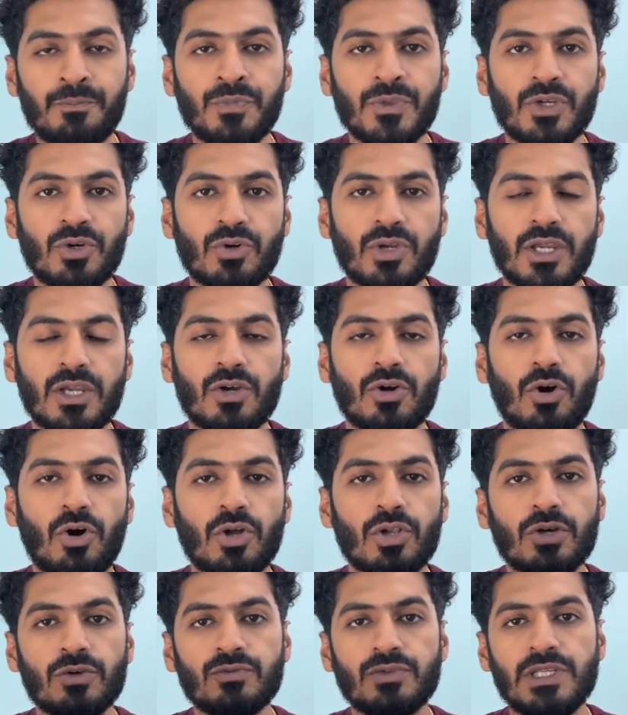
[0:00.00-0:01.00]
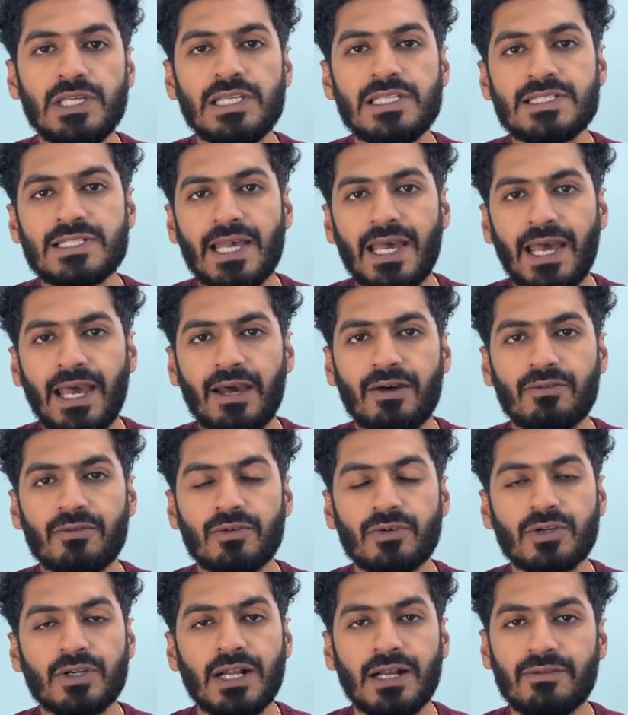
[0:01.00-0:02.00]
Okay, all of these have
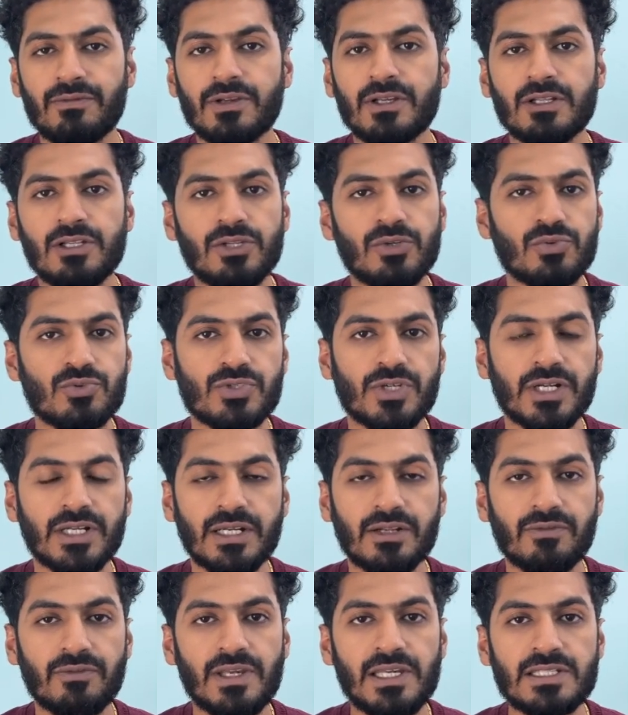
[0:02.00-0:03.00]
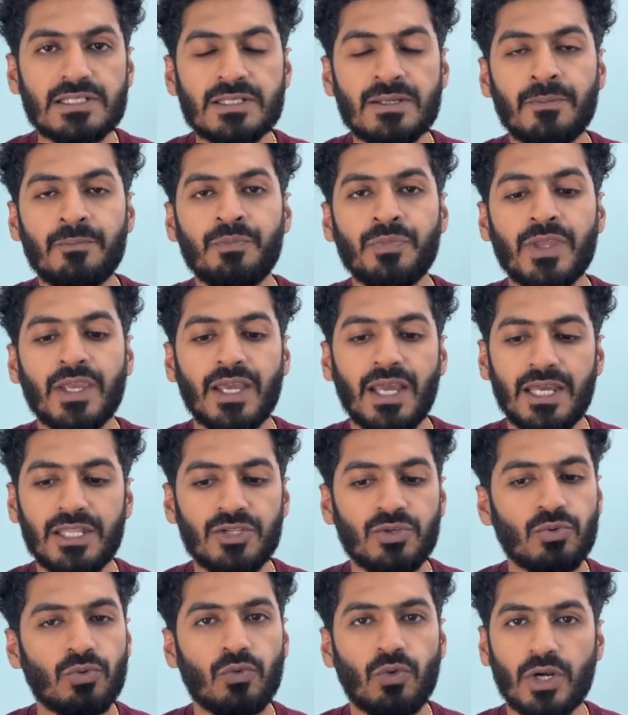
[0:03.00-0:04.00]
graphical user interface, and
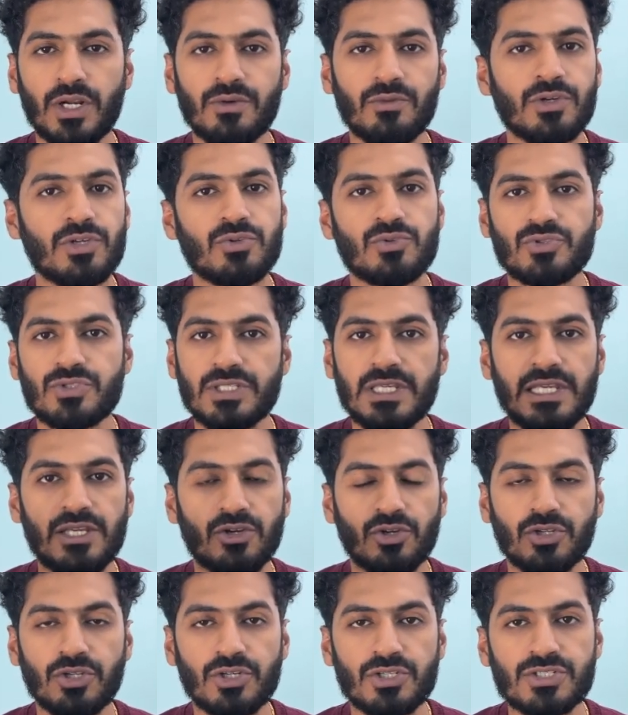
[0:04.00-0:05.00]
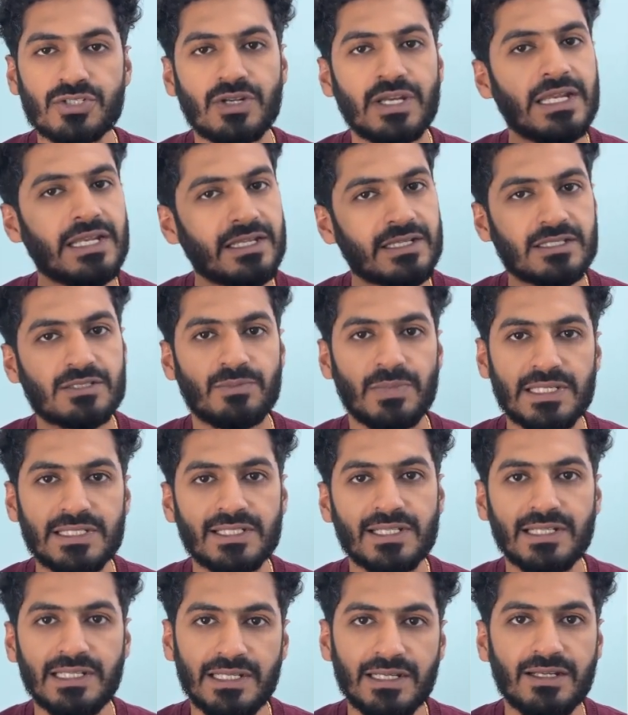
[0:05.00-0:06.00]
you whatever you see on your screen is
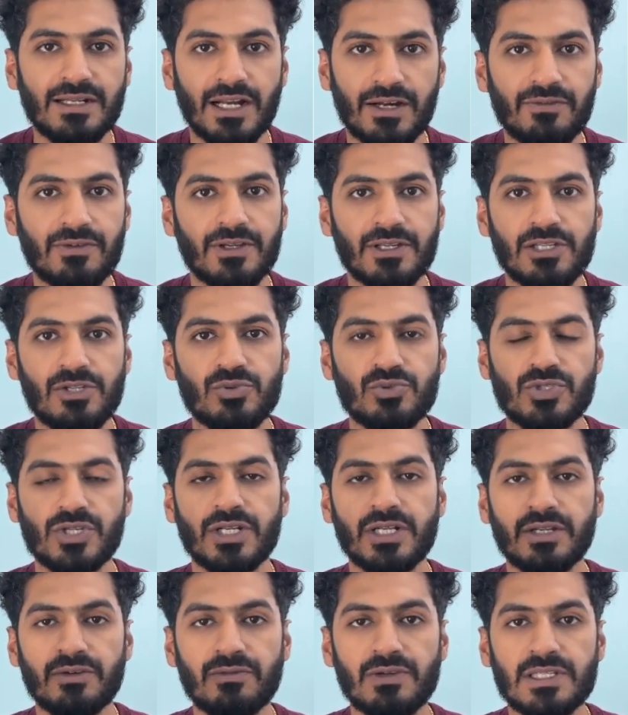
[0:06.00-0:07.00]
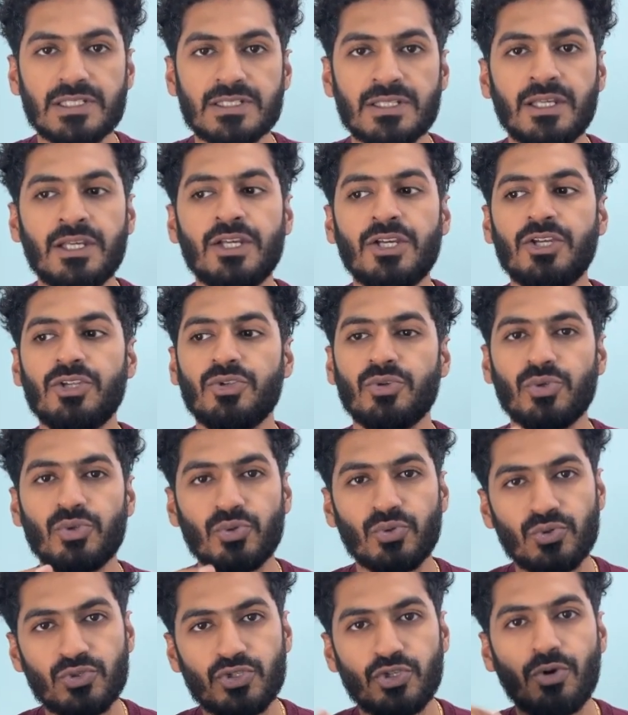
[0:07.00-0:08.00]
basically graphical user interface. You
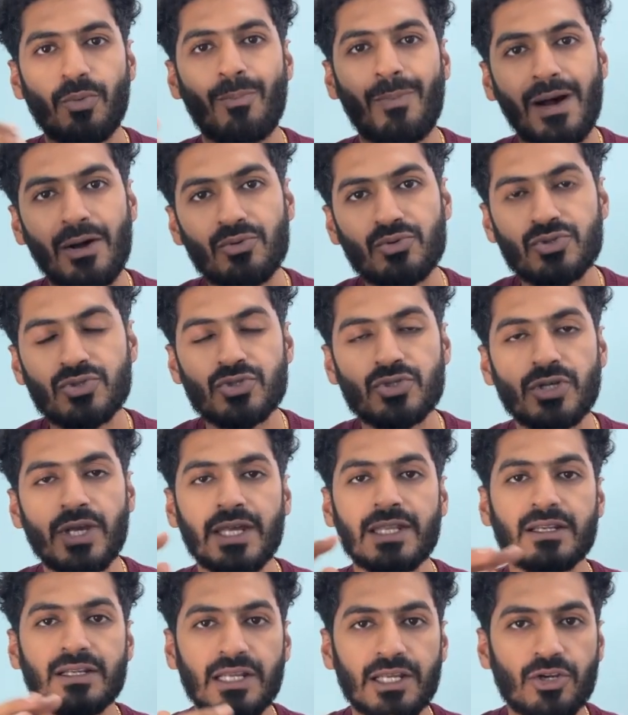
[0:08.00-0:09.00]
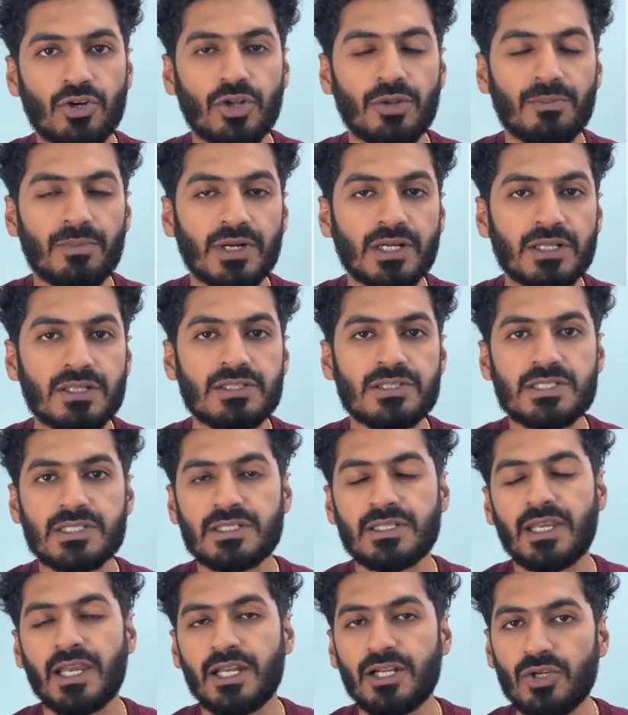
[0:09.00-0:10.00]
use your mouse and click on buttons
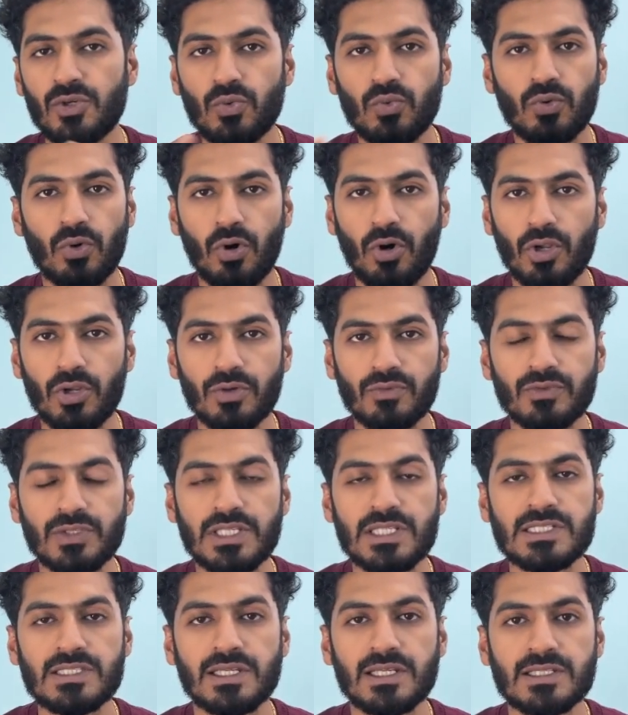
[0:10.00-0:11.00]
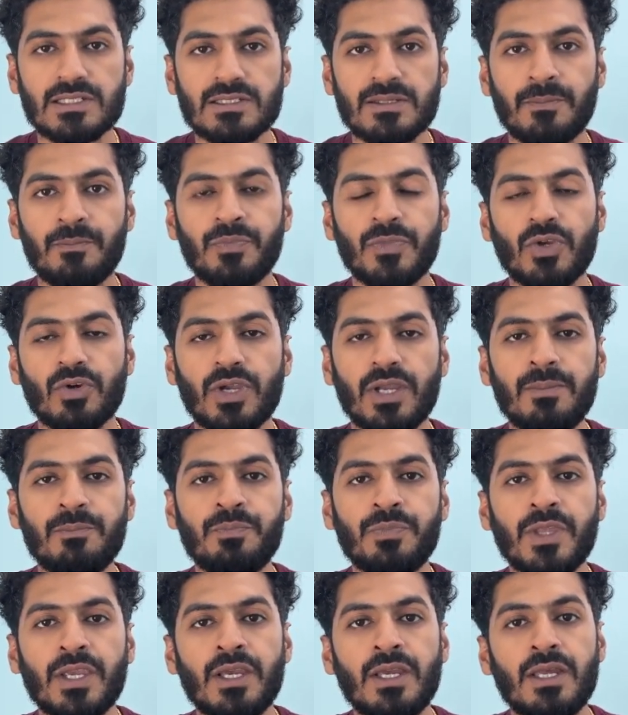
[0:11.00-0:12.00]
and do all of these things. Okay,
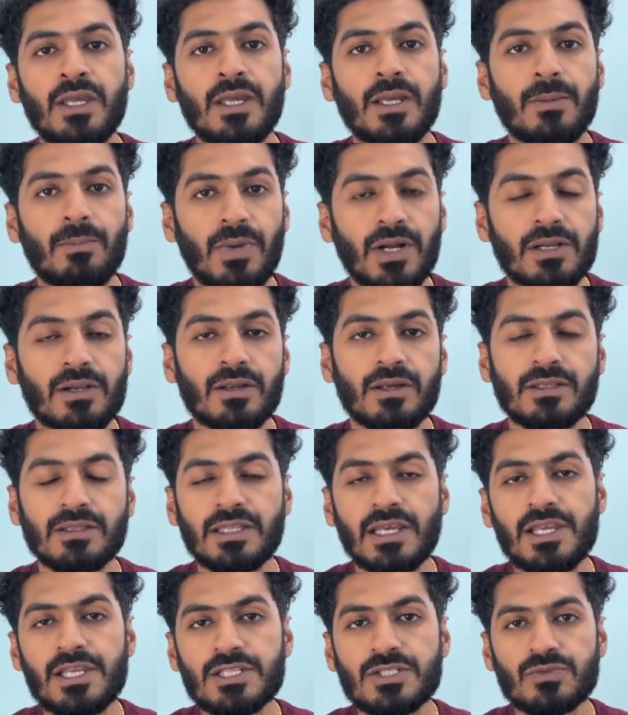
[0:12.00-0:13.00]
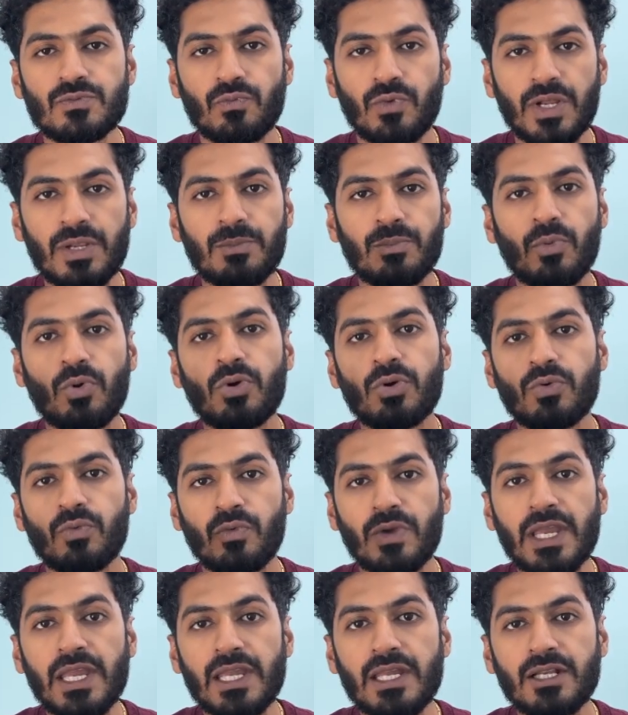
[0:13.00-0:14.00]
but there is one more
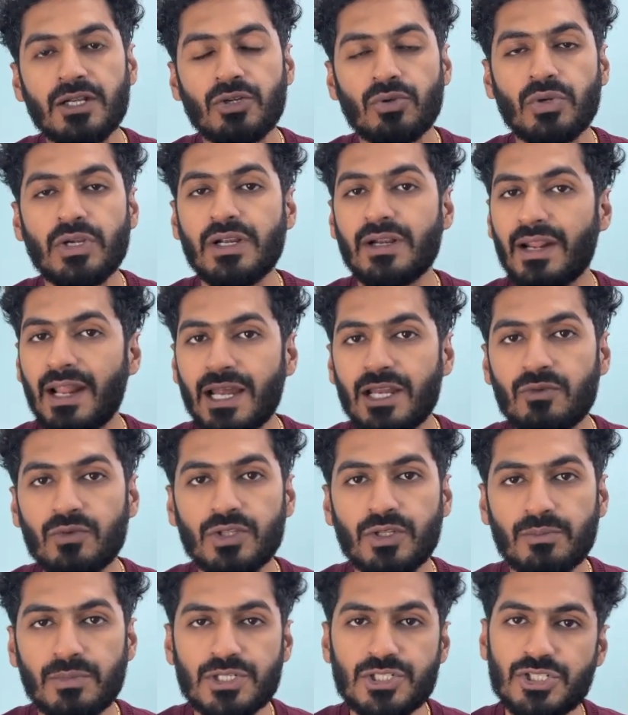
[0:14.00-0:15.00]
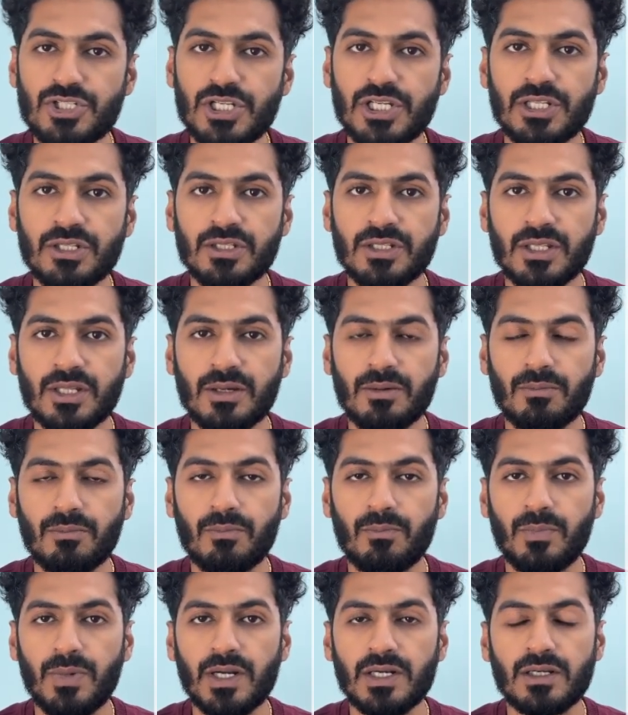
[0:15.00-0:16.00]
way to interact with the machine,
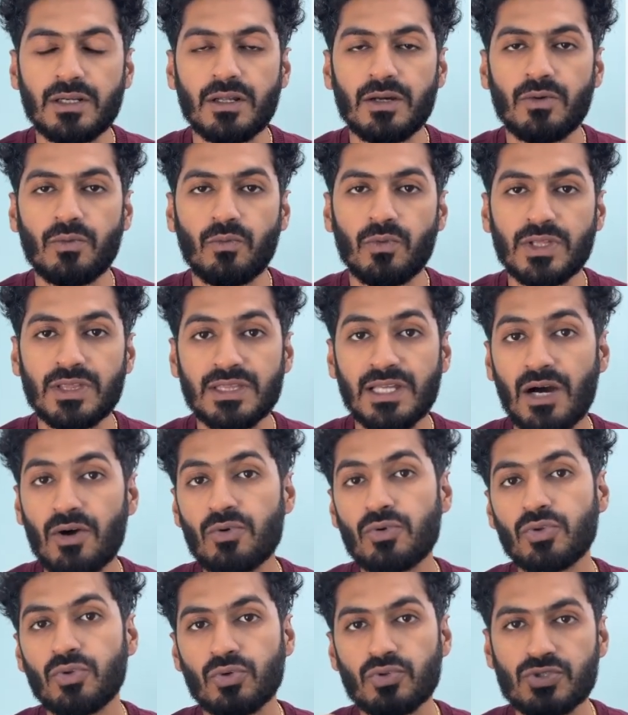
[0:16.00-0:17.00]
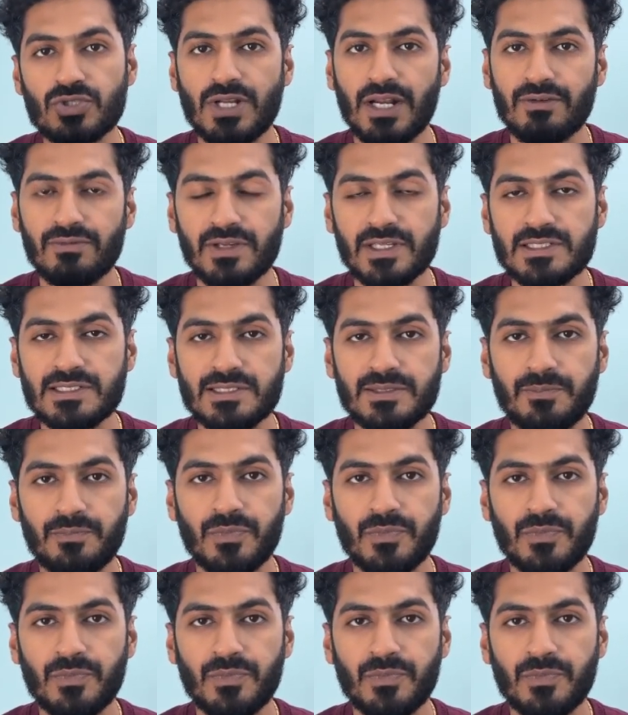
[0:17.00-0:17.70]
but without those graphics.